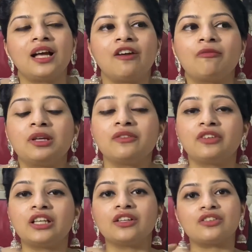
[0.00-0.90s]
I've
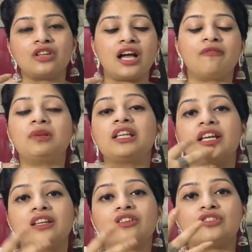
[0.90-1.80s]
been
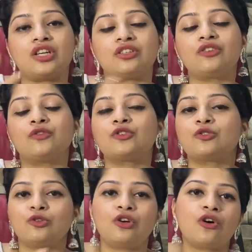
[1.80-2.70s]
getting rejected for
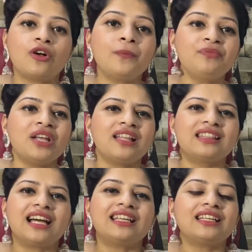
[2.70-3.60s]
so long
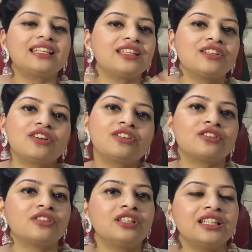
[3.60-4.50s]
that it did not
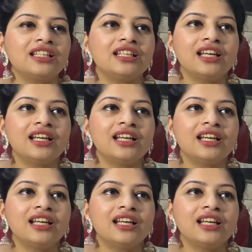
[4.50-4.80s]
really,